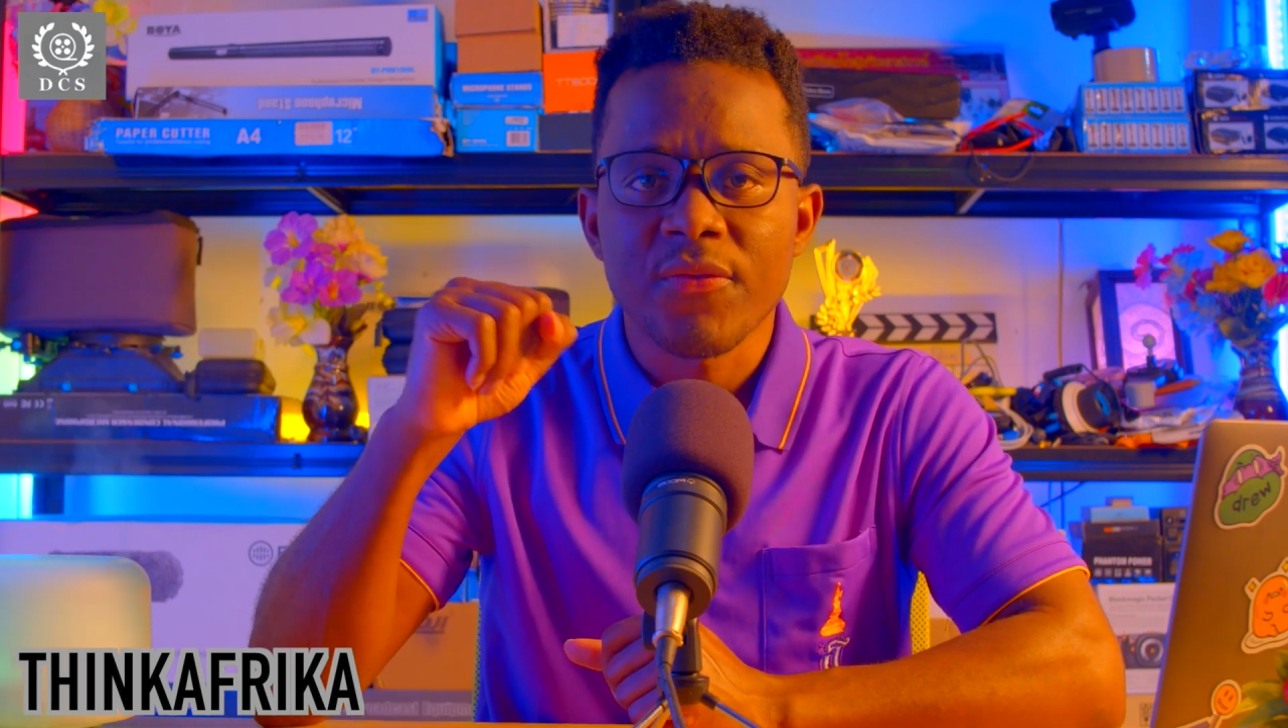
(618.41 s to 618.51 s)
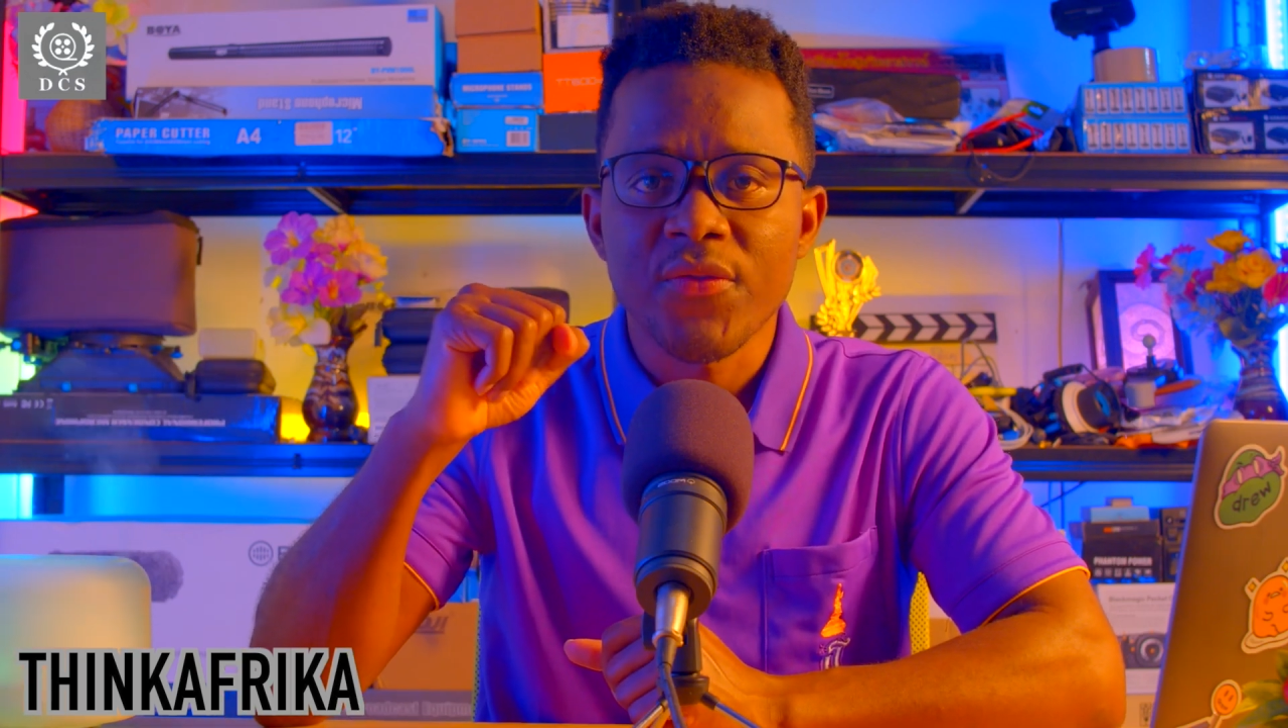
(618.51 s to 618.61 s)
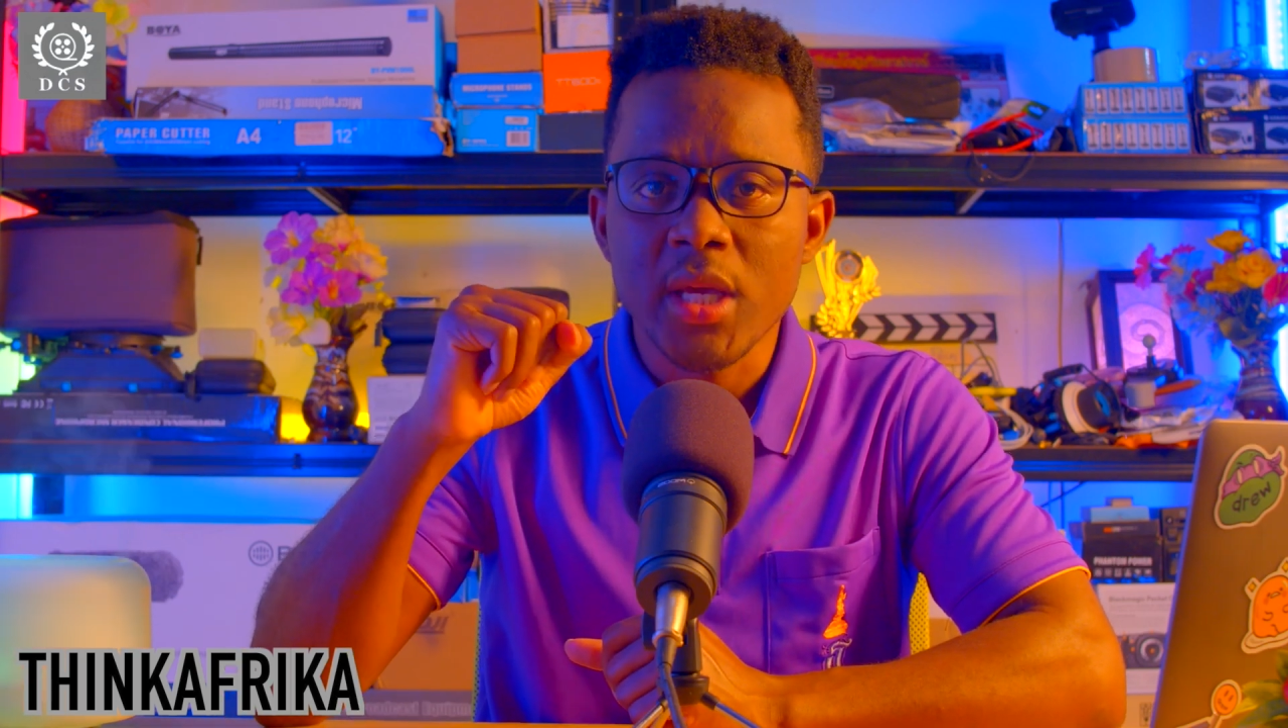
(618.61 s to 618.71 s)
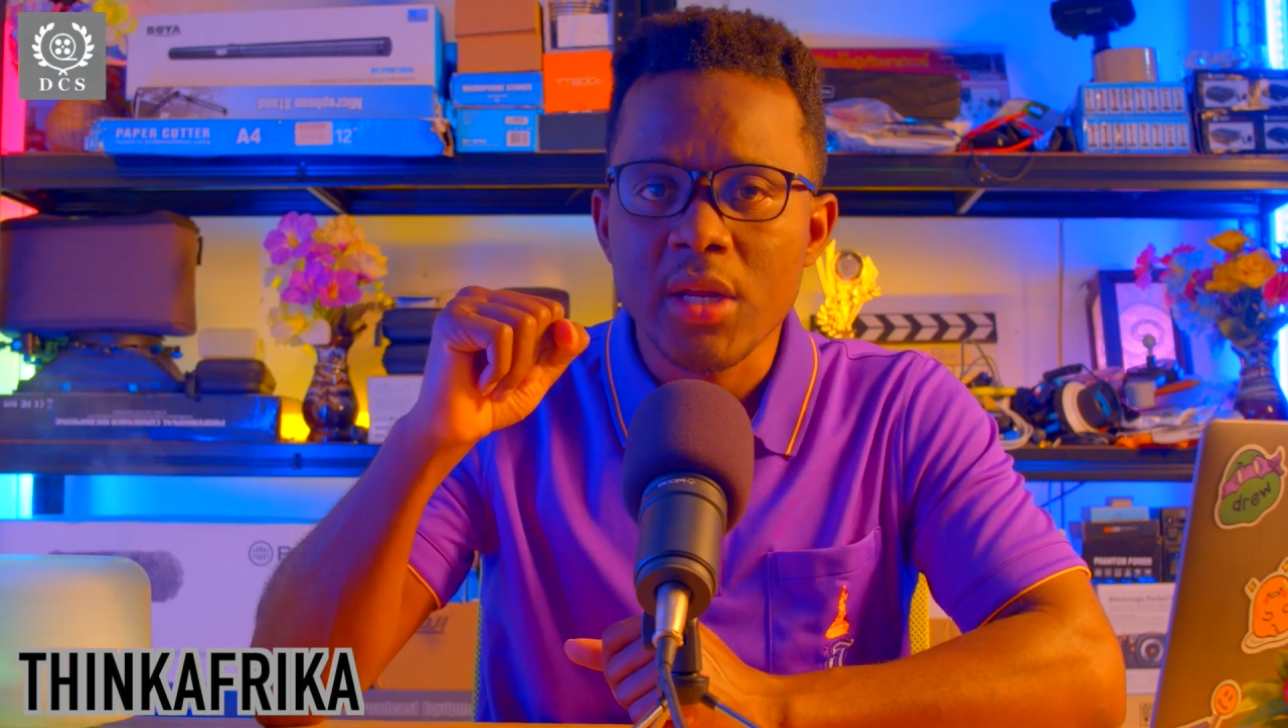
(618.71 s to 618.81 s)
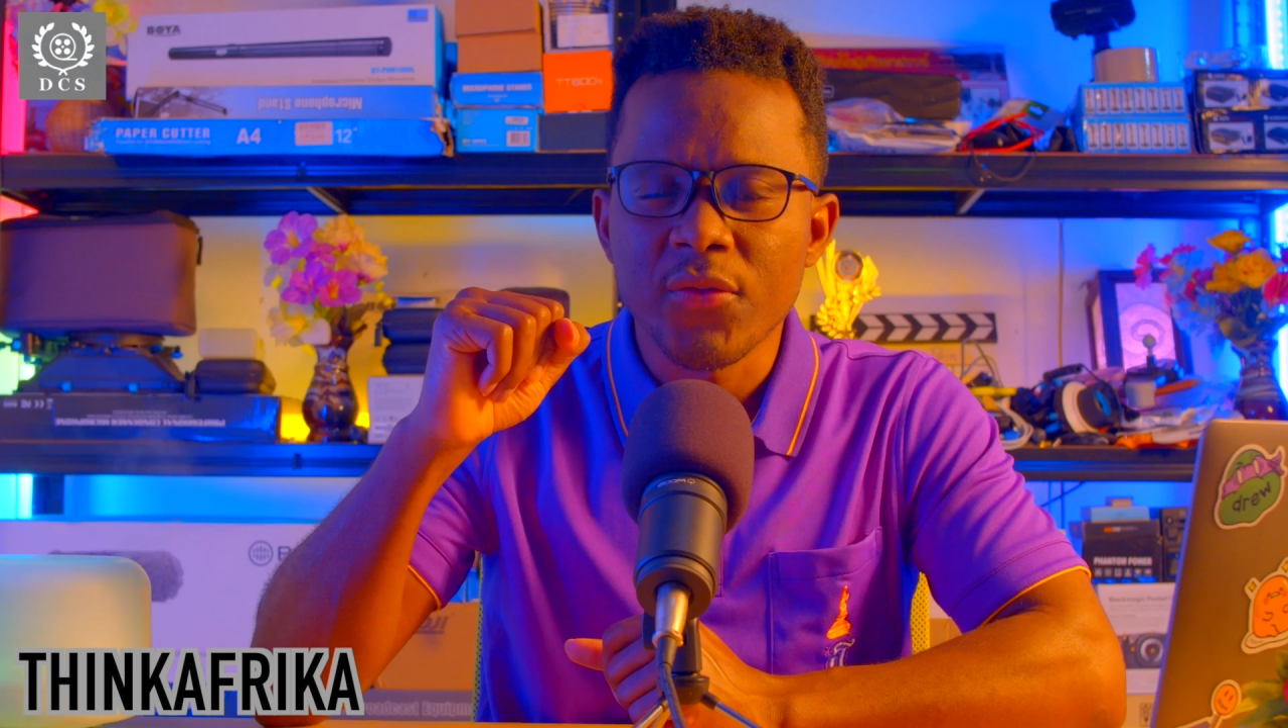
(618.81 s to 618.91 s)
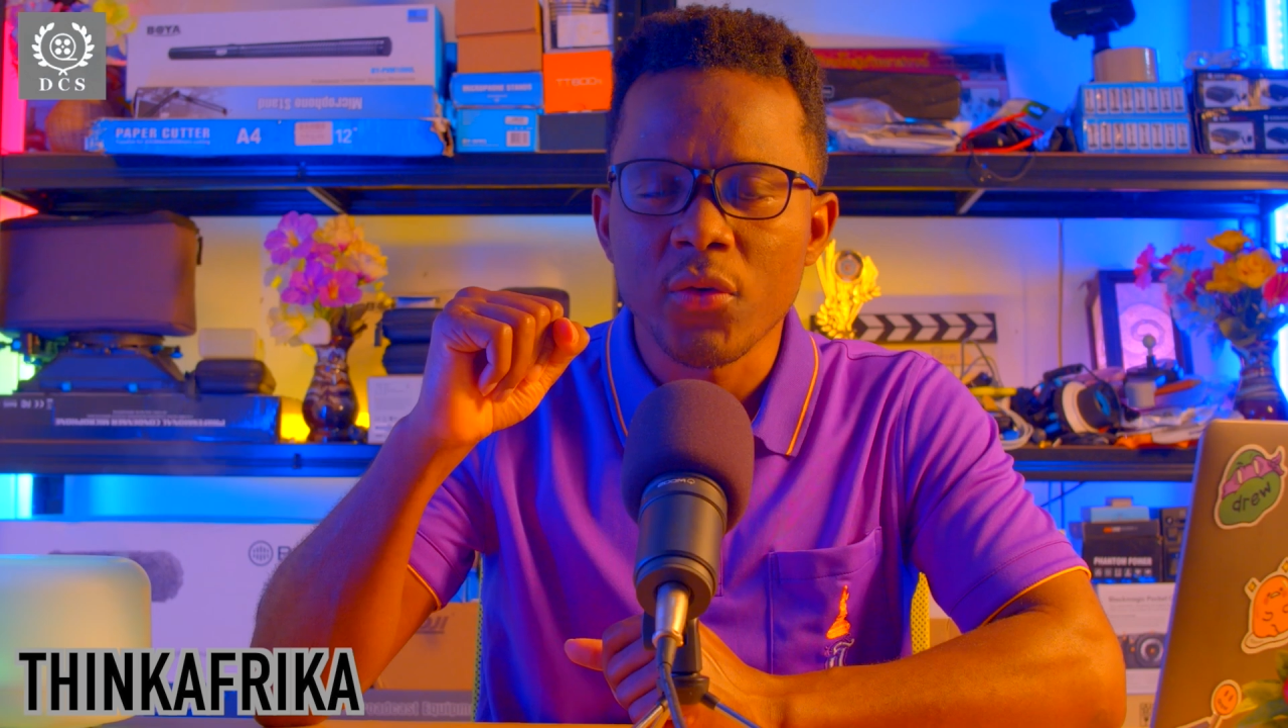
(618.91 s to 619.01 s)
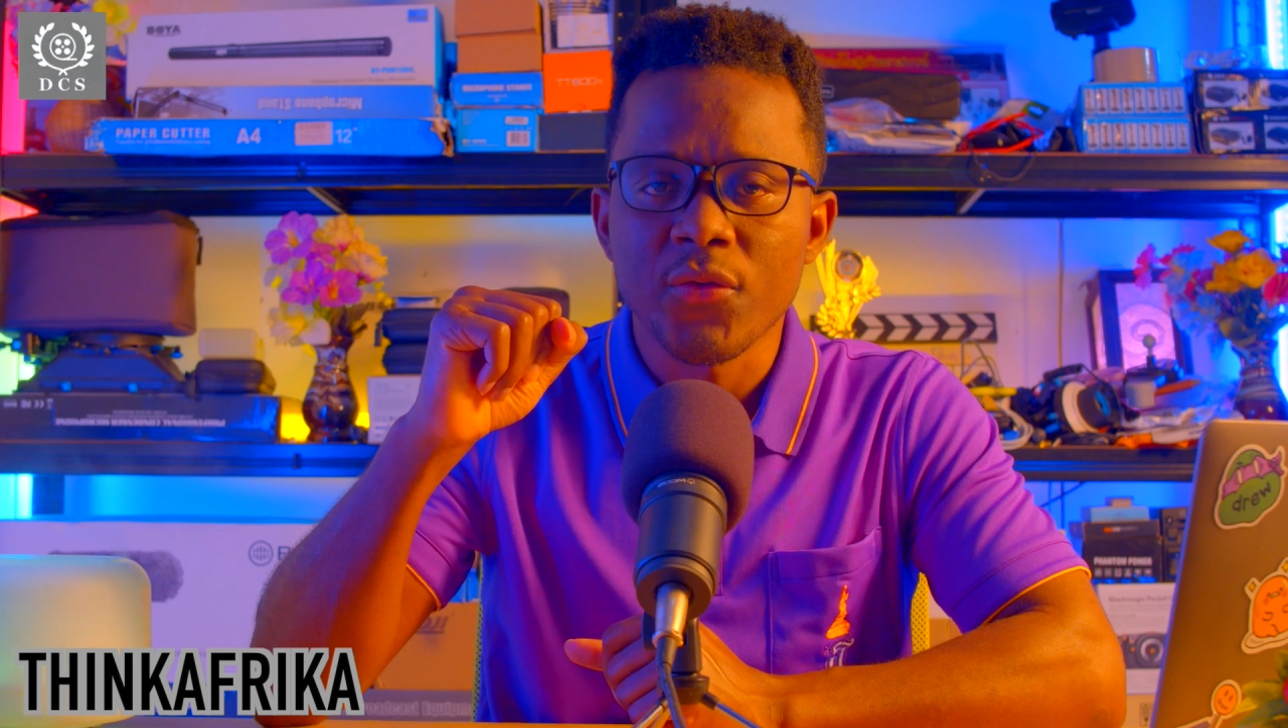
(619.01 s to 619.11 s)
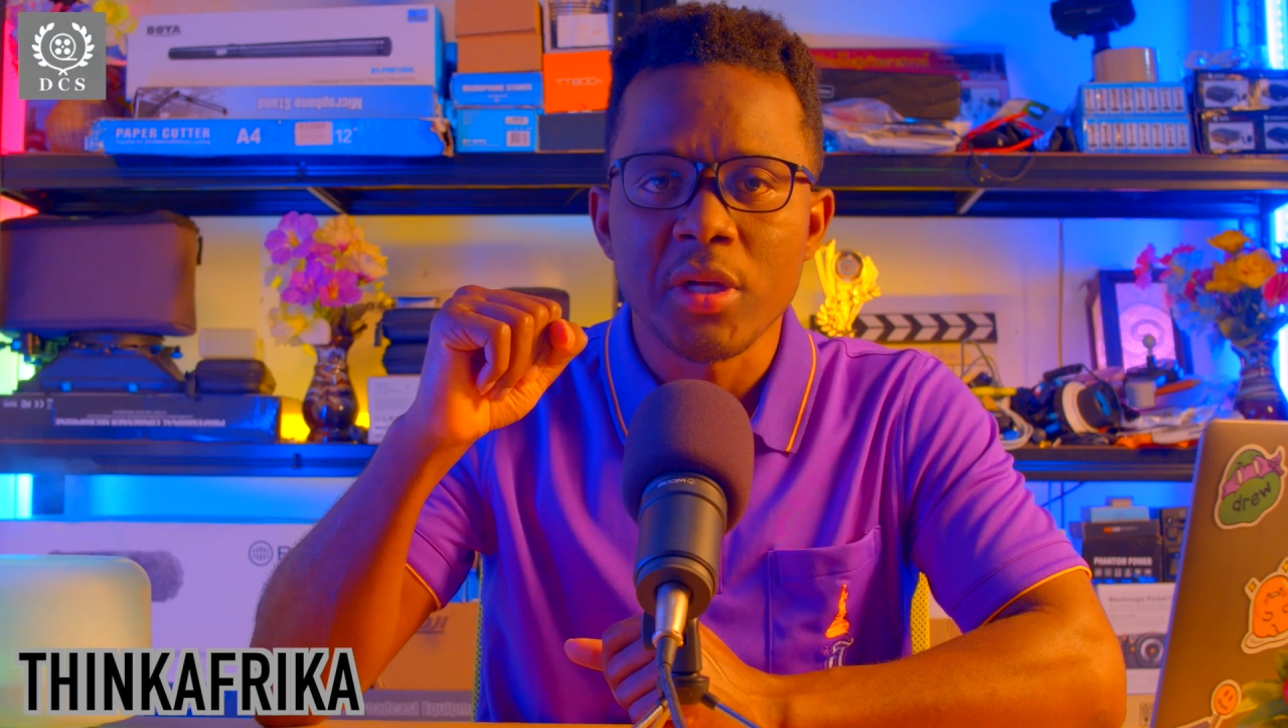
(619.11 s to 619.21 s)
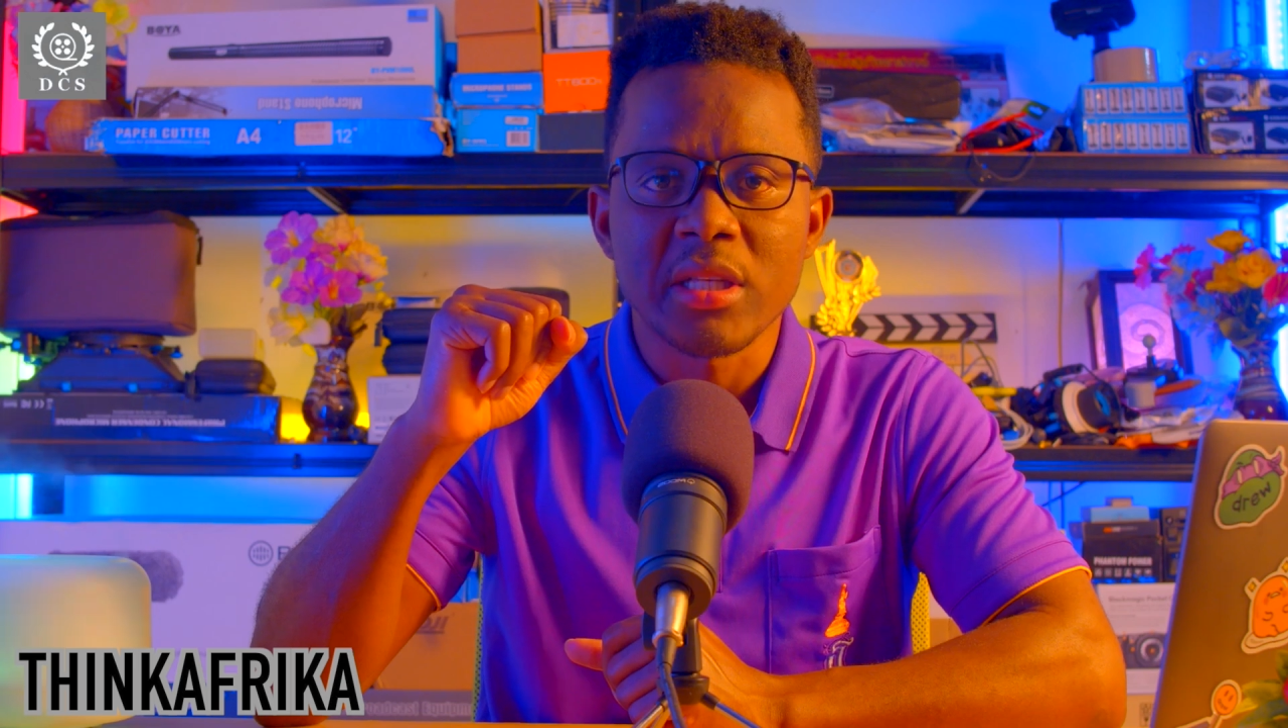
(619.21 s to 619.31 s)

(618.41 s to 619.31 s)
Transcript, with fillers: fearful for